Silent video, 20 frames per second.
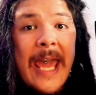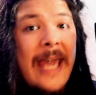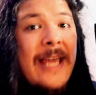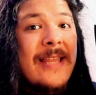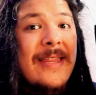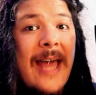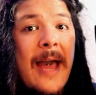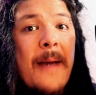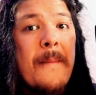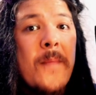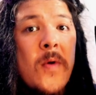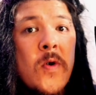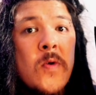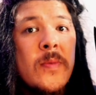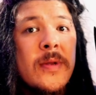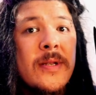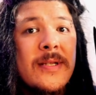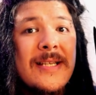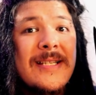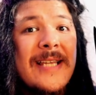that
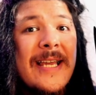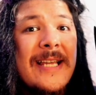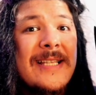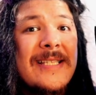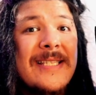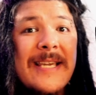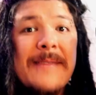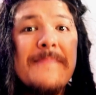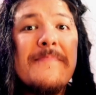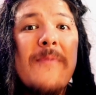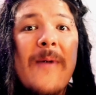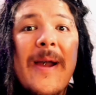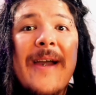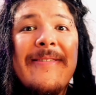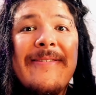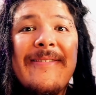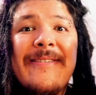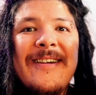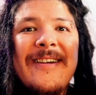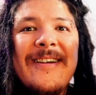moment to take a deep
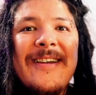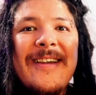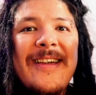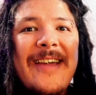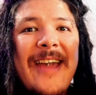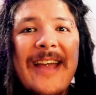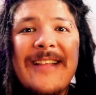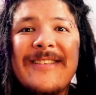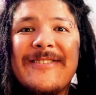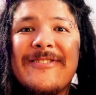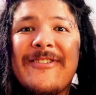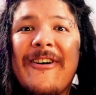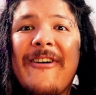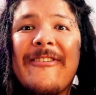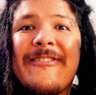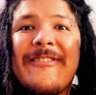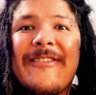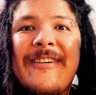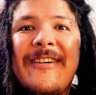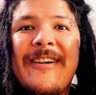breath and start.
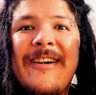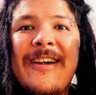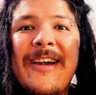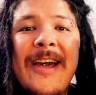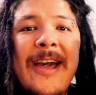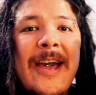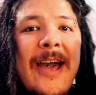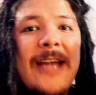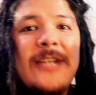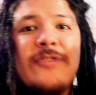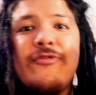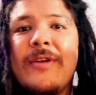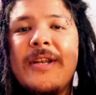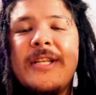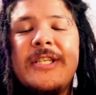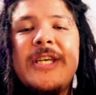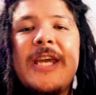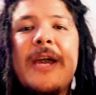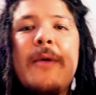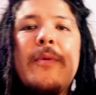At Dreaded
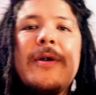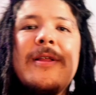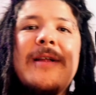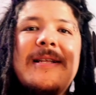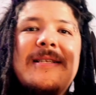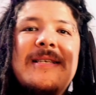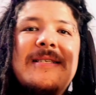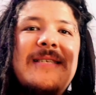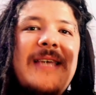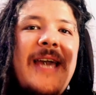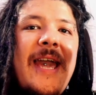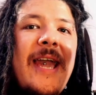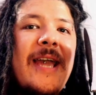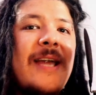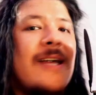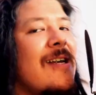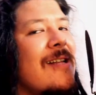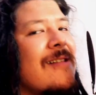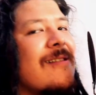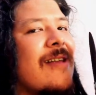GM, we like to say,
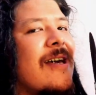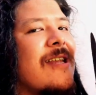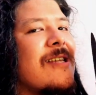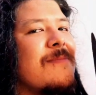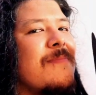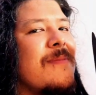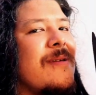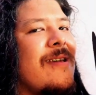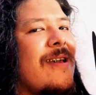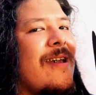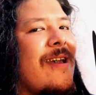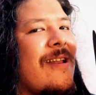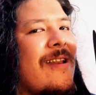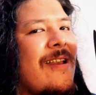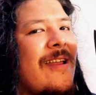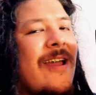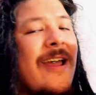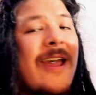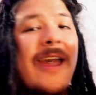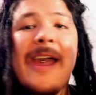let us begin.
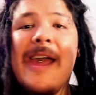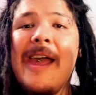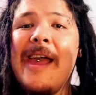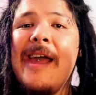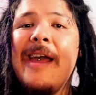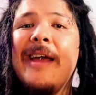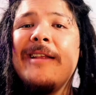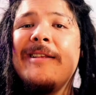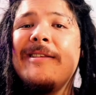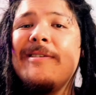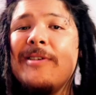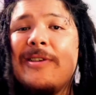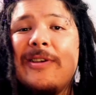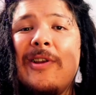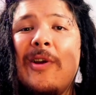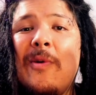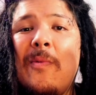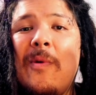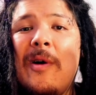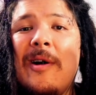And you
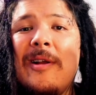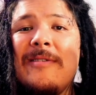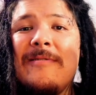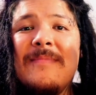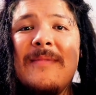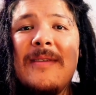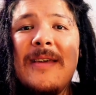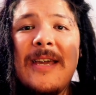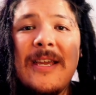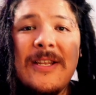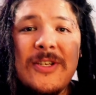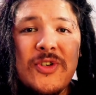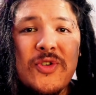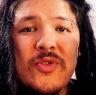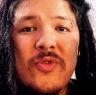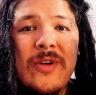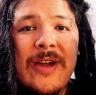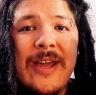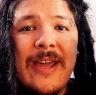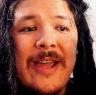know what?
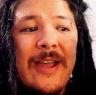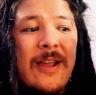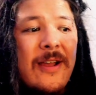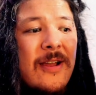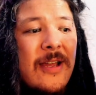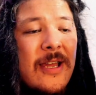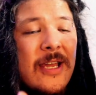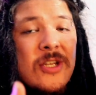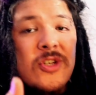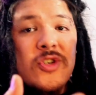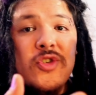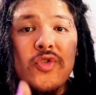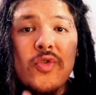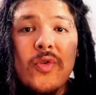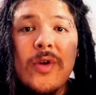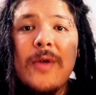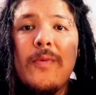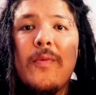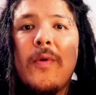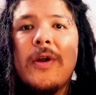Enjoy
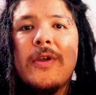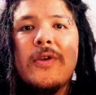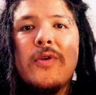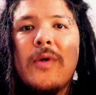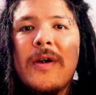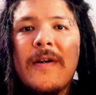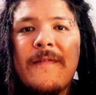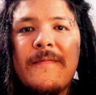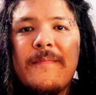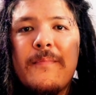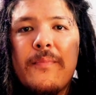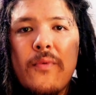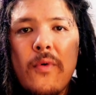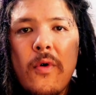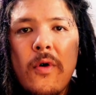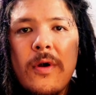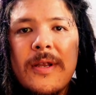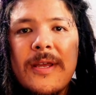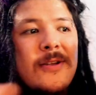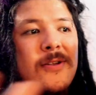what you have
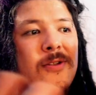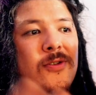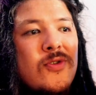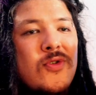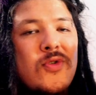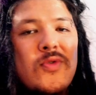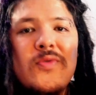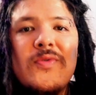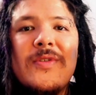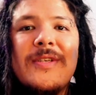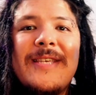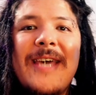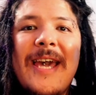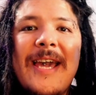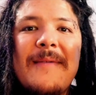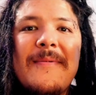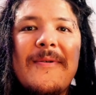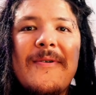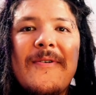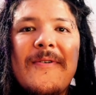brought to the
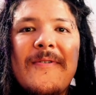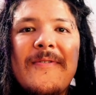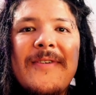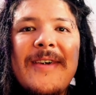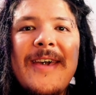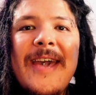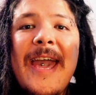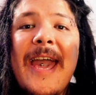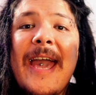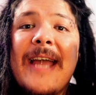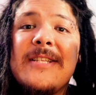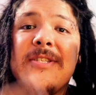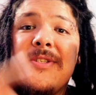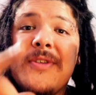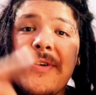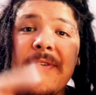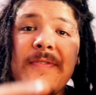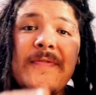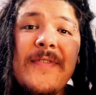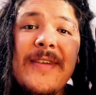table. And
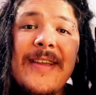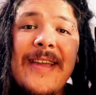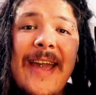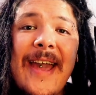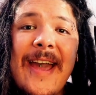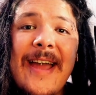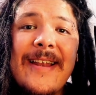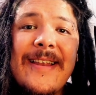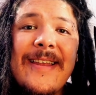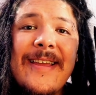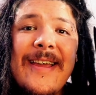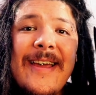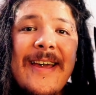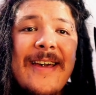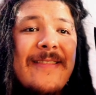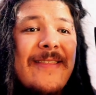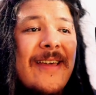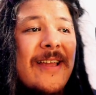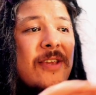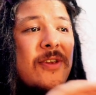don't forget
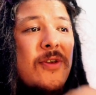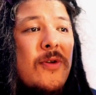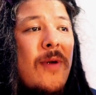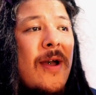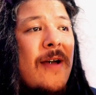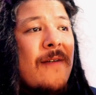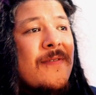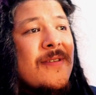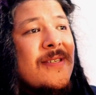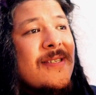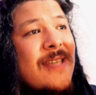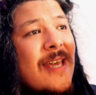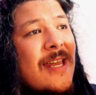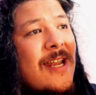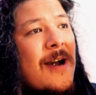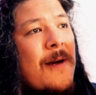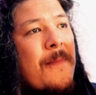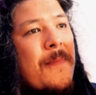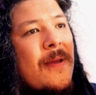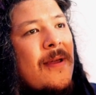that you have set
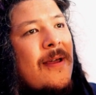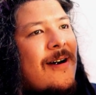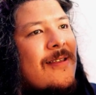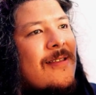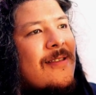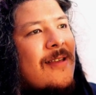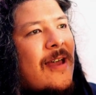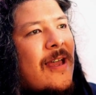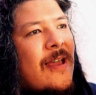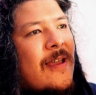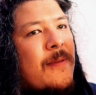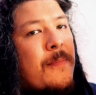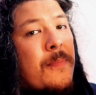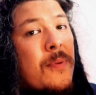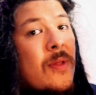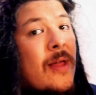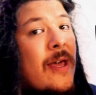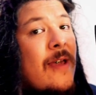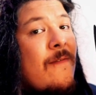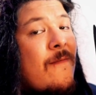up a
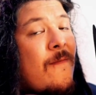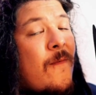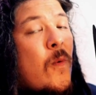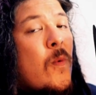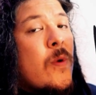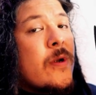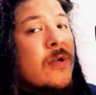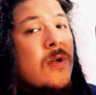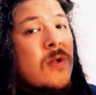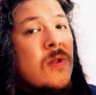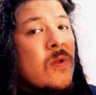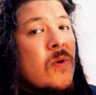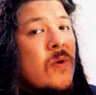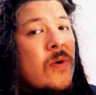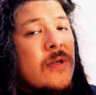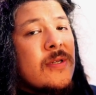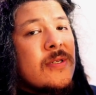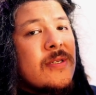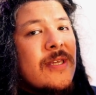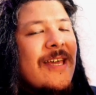play forward
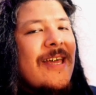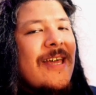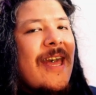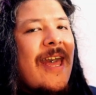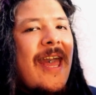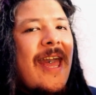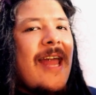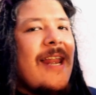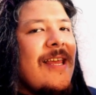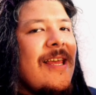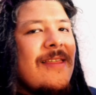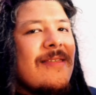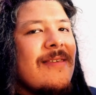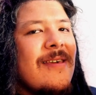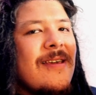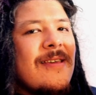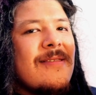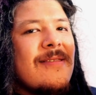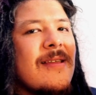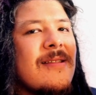clause. Anything
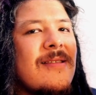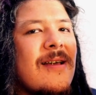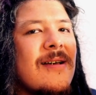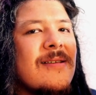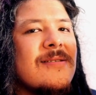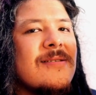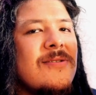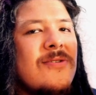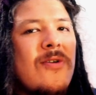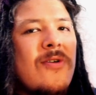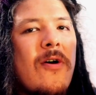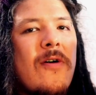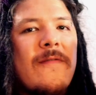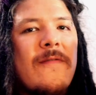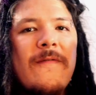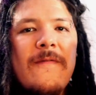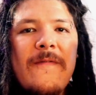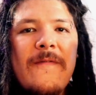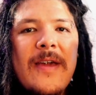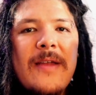that does not
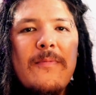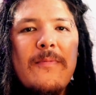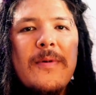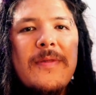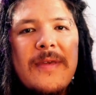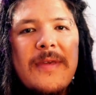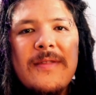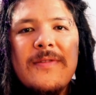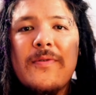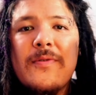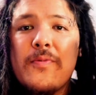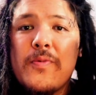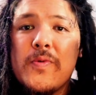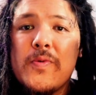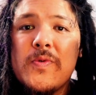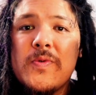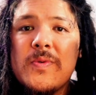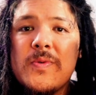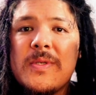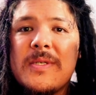fit within the
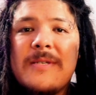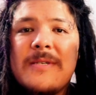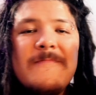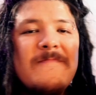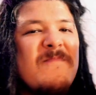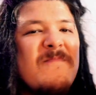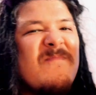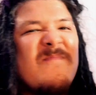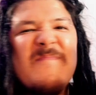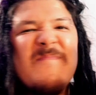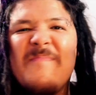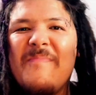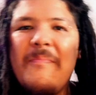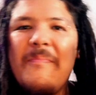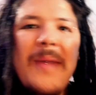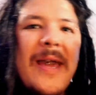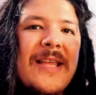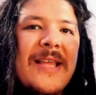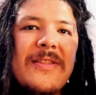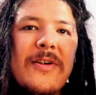rules,
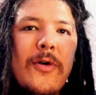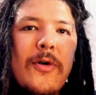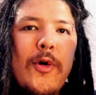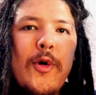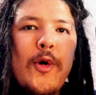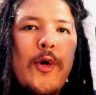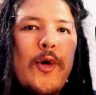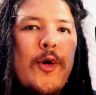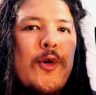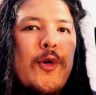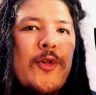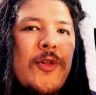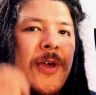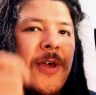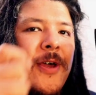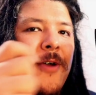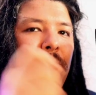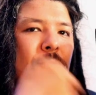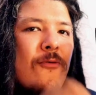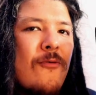make the call.
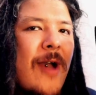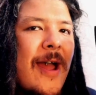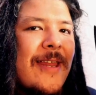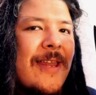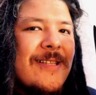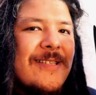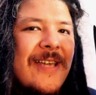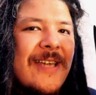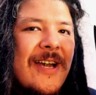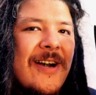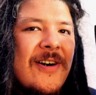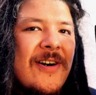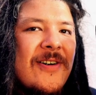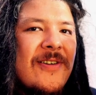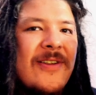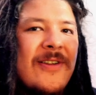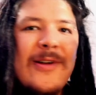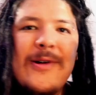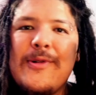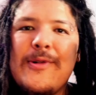Write it down,
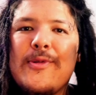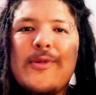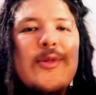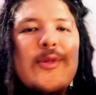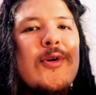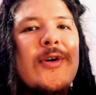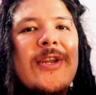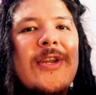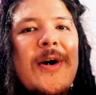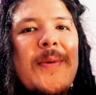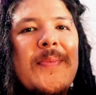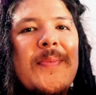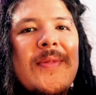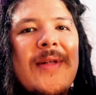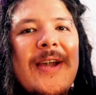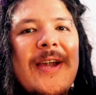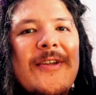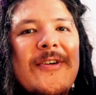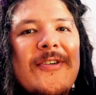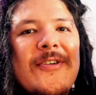look it up
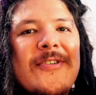later.